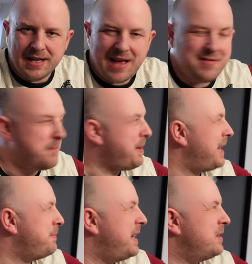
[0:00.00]
have a
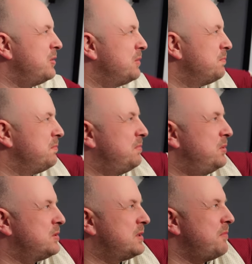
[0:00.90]
backpack or
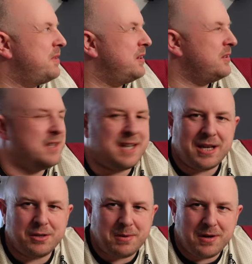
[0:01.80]
put something on the
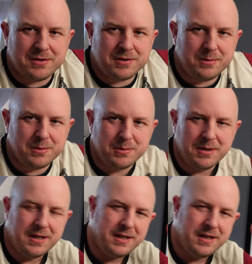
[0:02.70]
handlebars that will